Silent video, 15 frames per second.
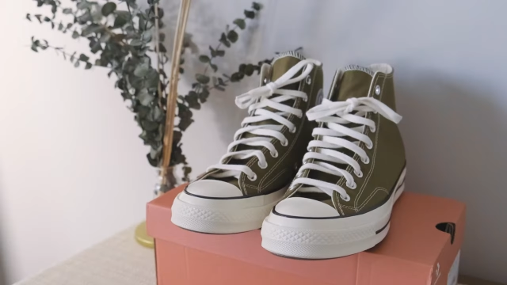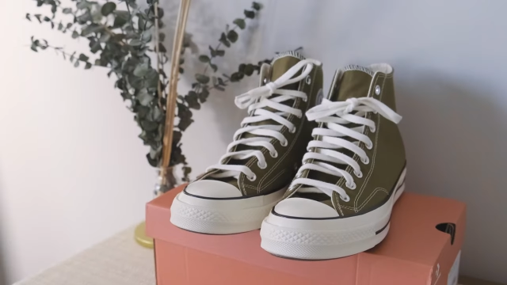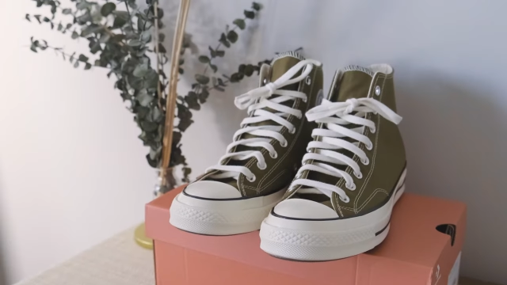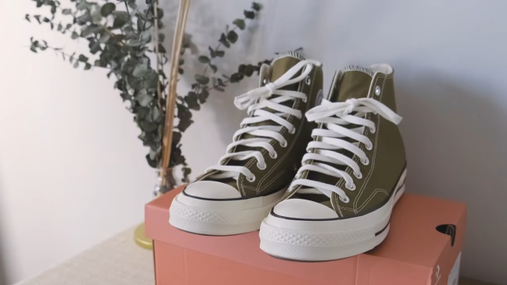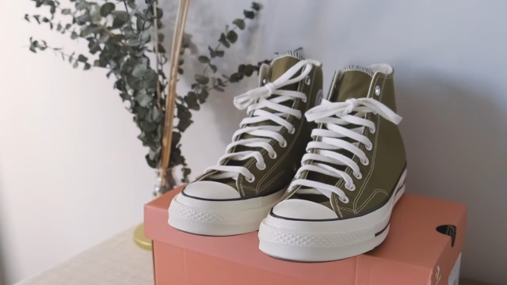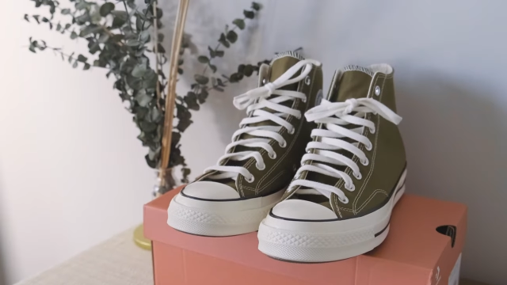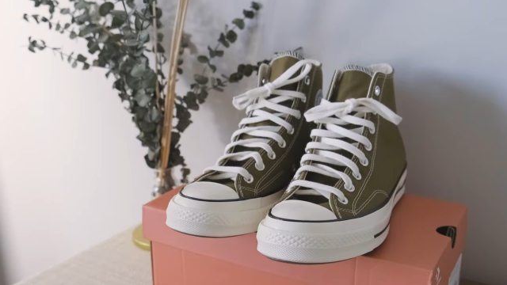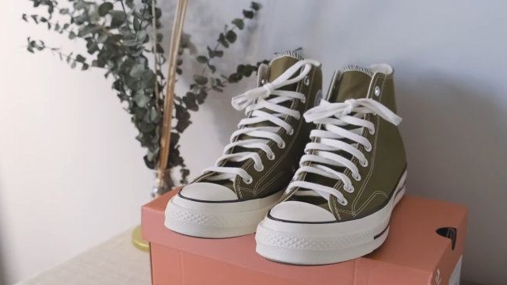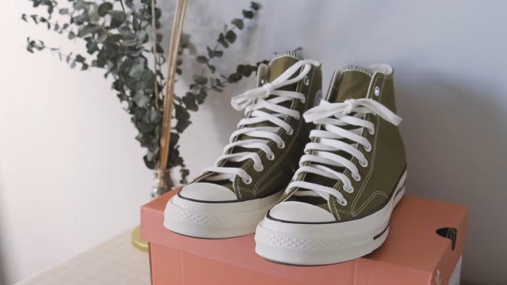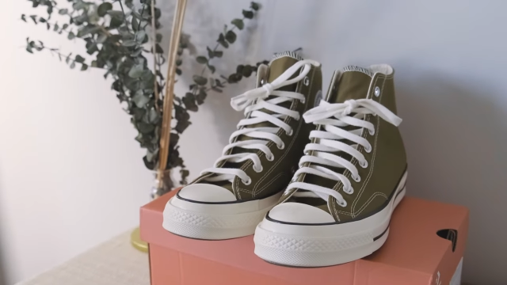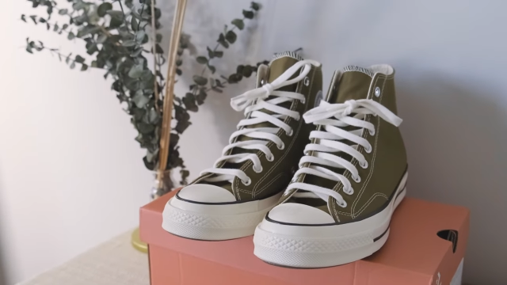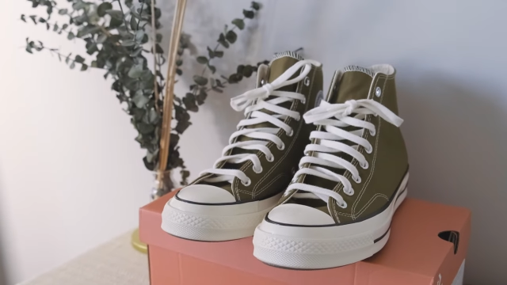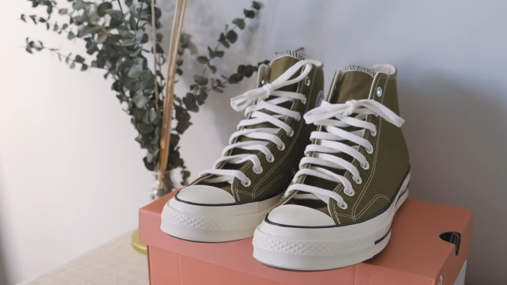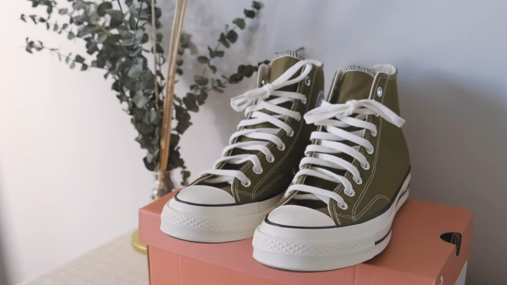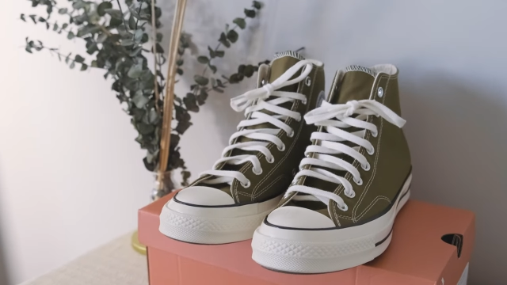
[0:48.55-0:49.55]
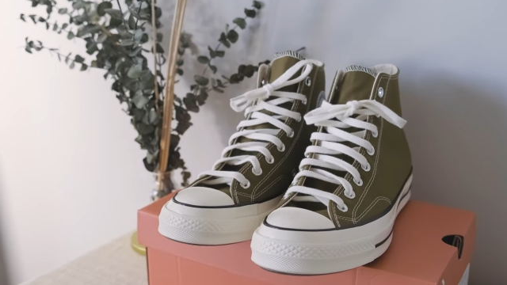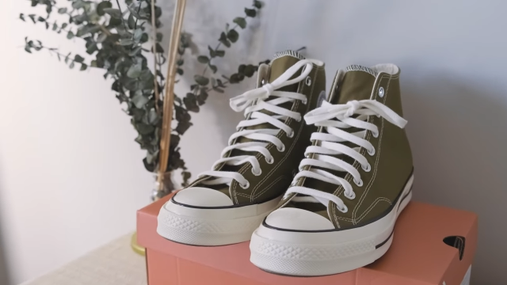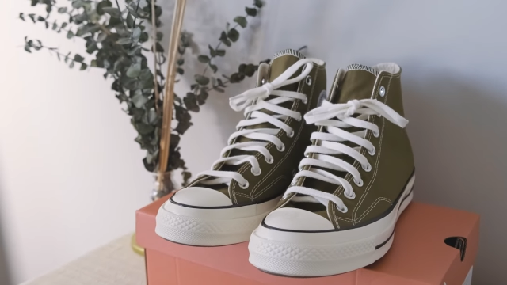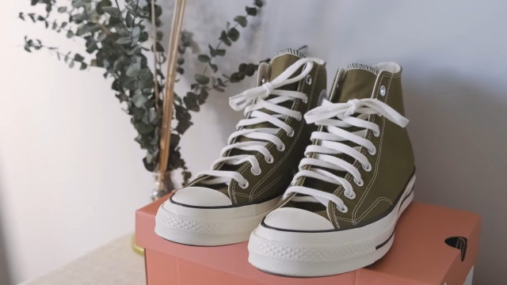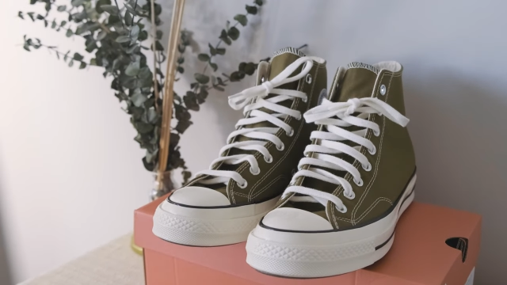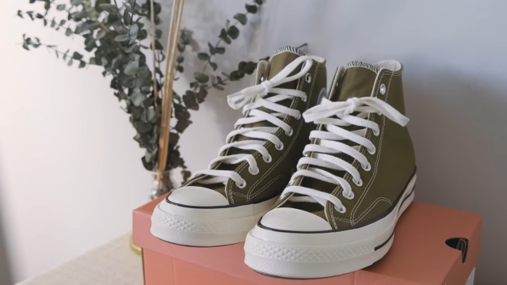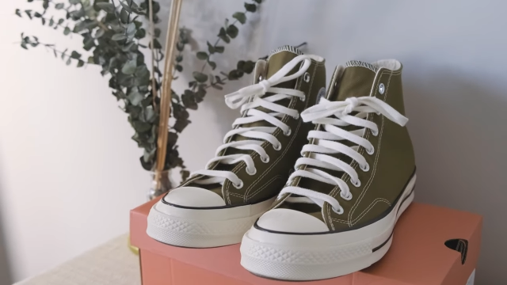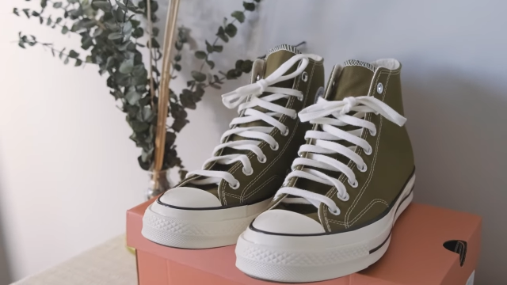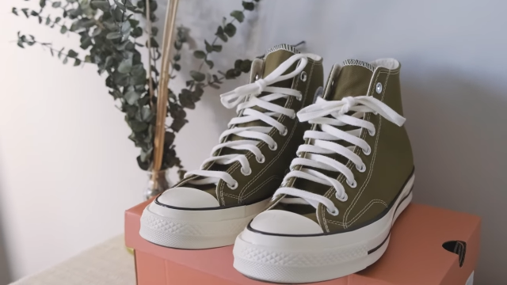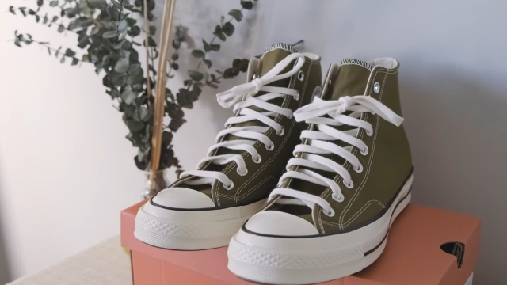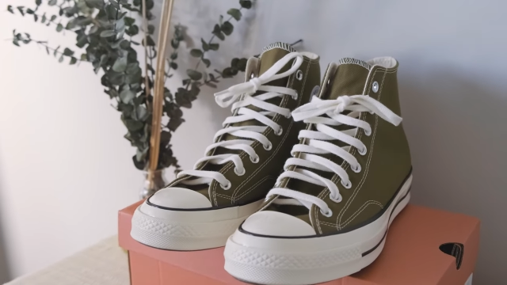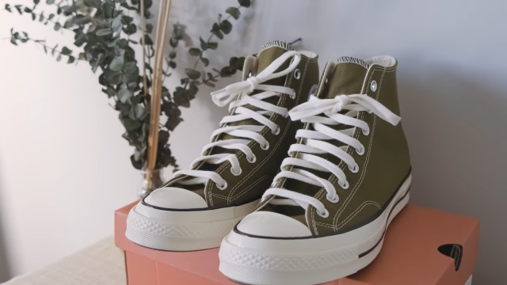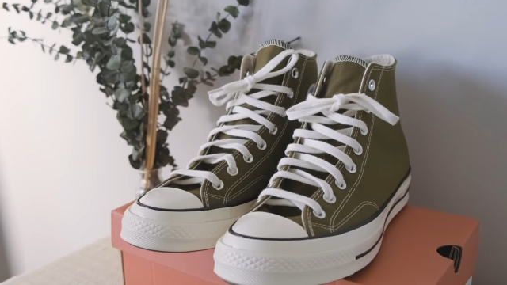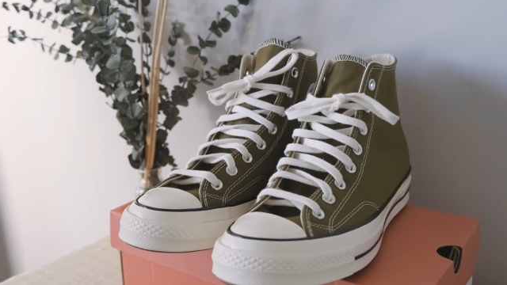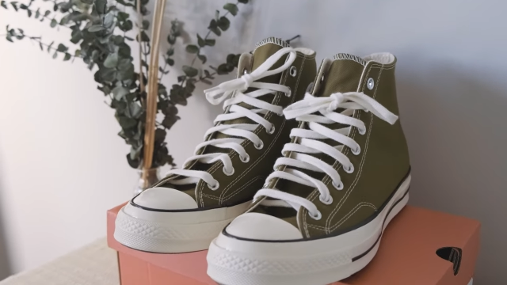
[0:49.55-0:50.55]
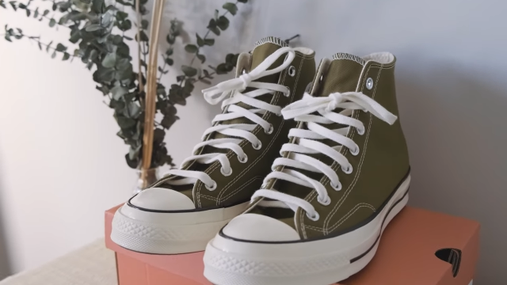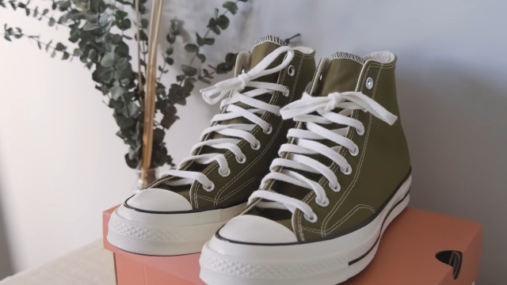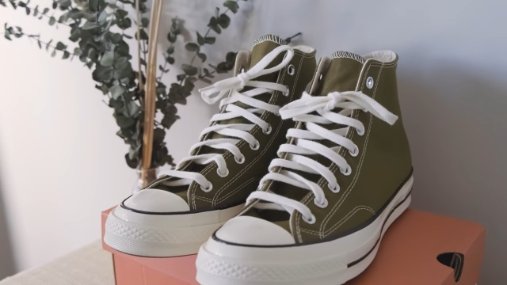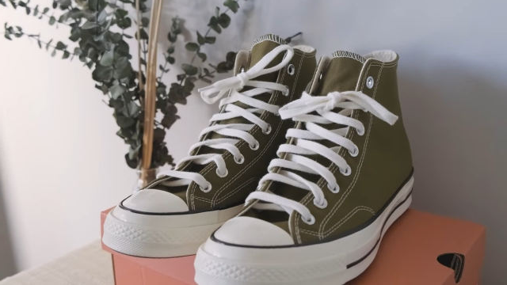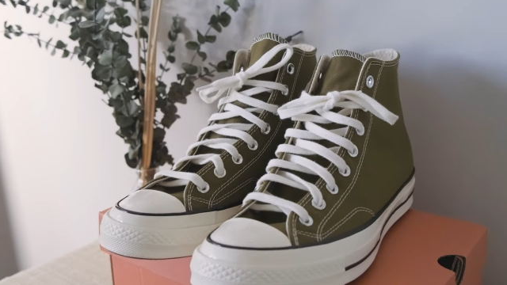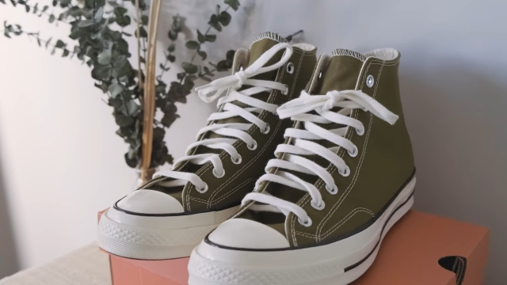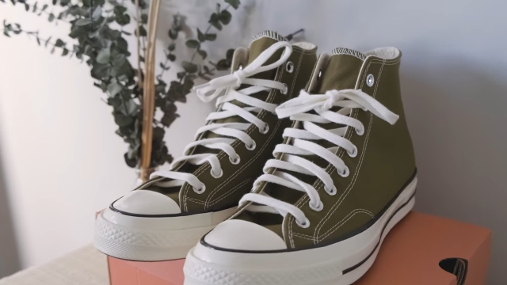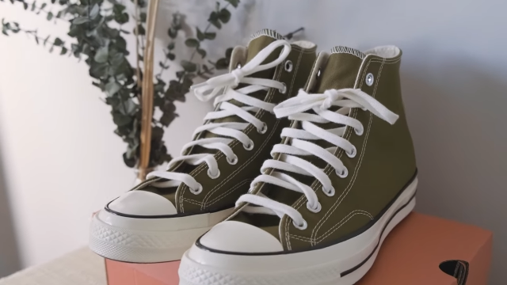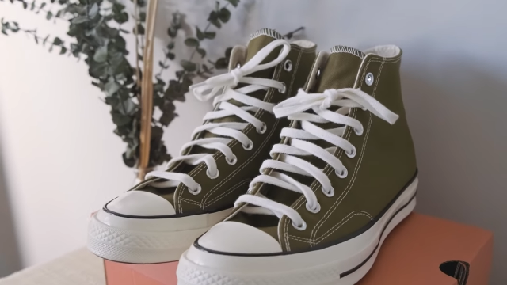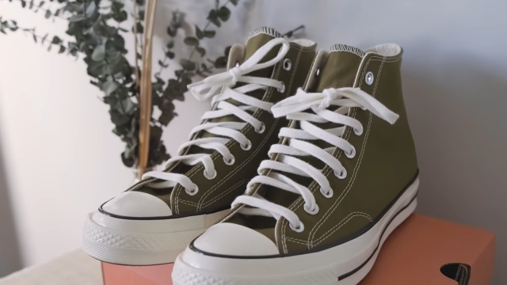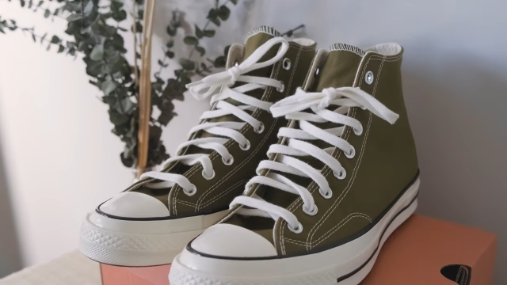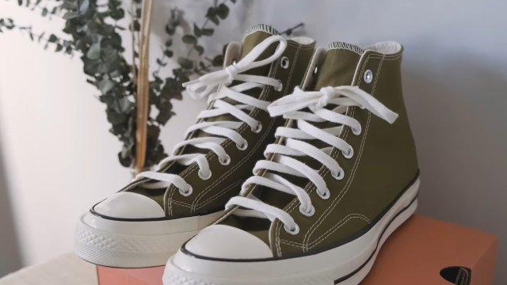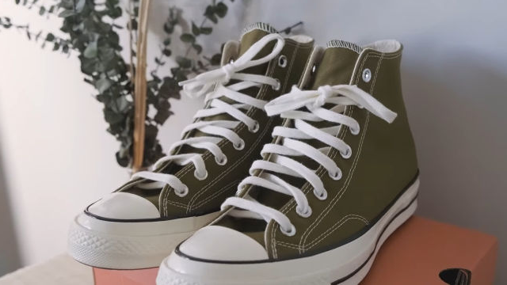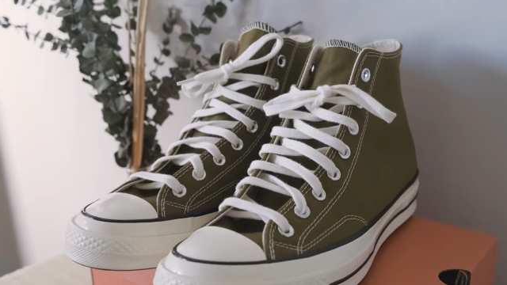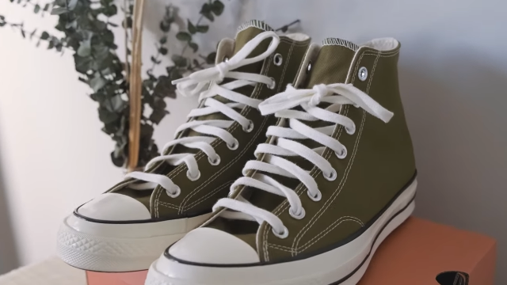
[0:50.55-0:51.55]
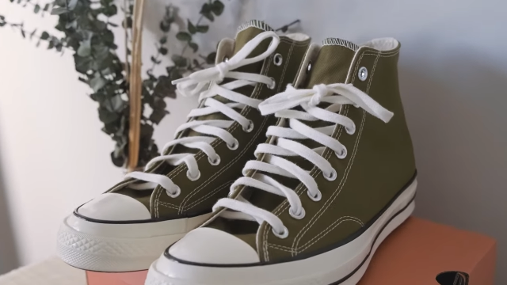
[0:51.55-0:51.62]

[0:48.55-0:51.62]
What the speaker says: No face is visible, so there are no lips to read.